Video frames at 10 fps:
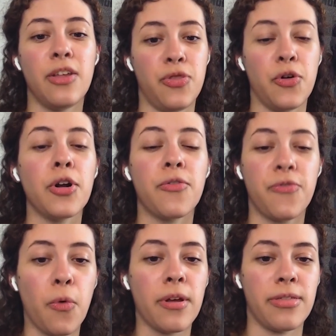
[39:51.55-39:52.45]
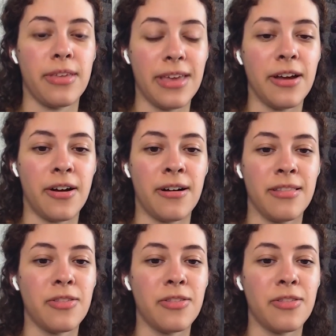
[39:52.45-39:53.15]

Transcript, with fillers: the third or fourth year,